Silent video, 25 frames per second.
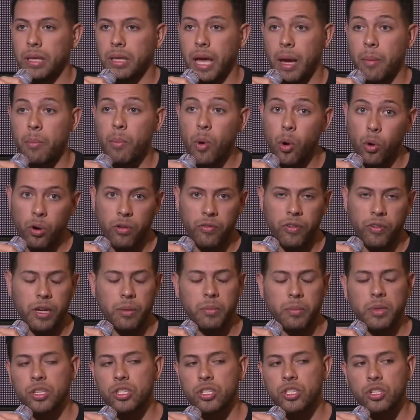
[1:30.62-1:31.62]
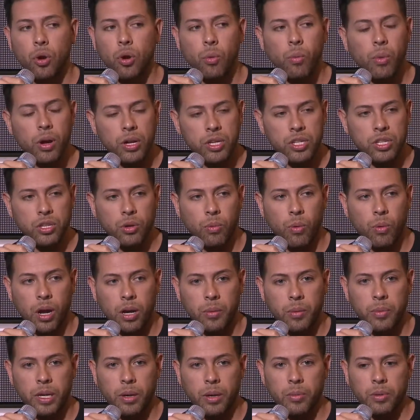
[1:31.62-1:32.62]
that motivated me so much to want
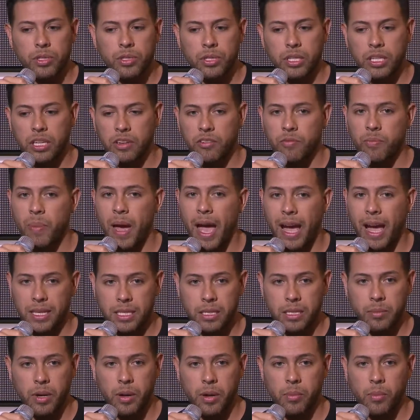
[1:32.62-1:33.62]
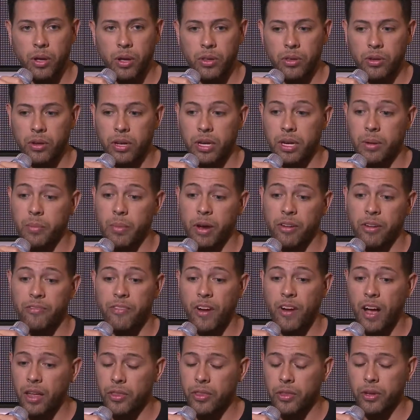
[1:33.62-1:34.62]
to be able to give back to my mother. And then my
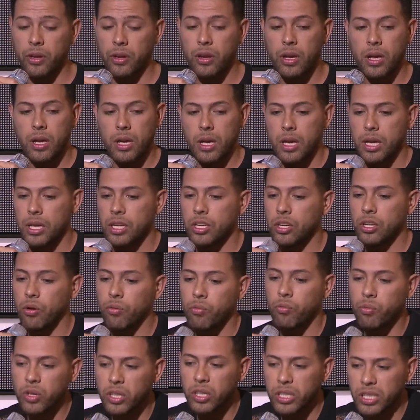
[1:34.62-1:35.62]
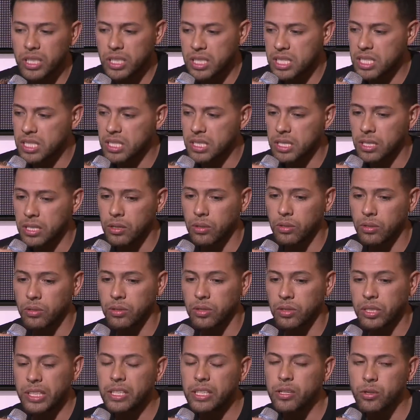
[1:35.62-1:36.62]
father, you know, really
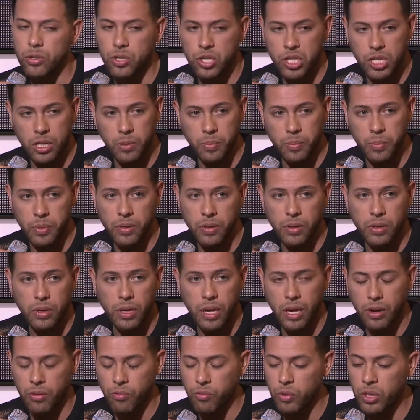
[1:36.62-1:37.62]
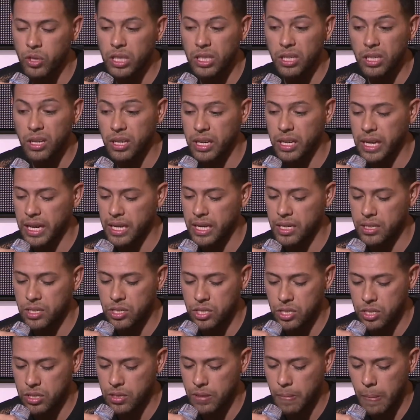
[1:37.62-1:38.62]
instilled leadership at a really young
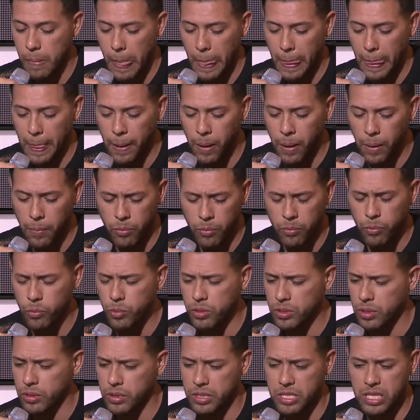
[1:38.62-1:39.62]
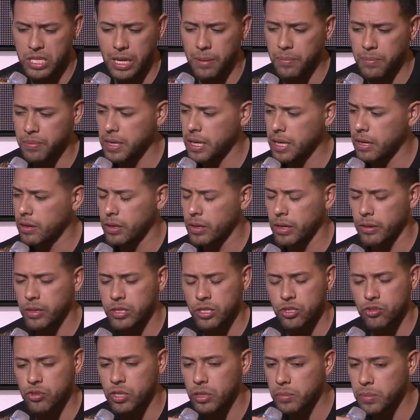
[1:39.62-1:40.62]
age. Um, same thing,
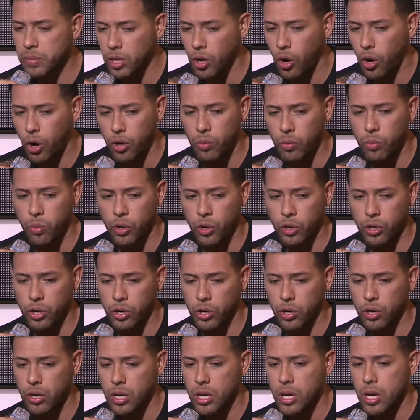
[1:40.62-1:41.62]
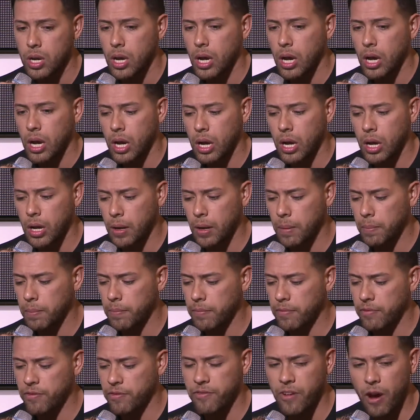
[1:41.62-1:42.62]
extremely hard worker,
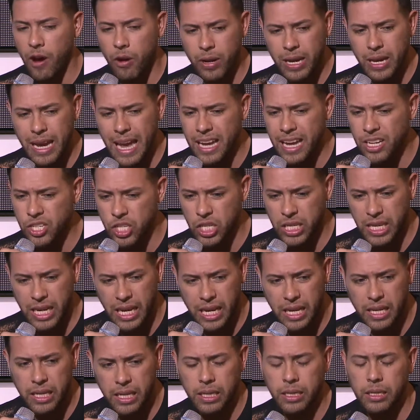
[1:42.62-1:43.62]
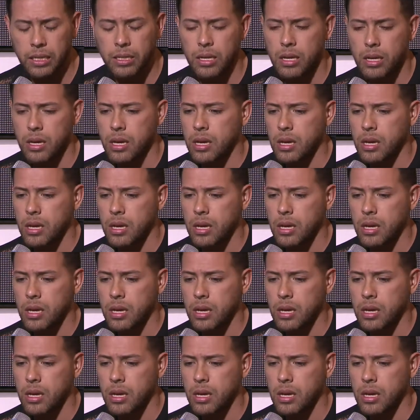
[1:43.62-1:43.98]
um, very educated.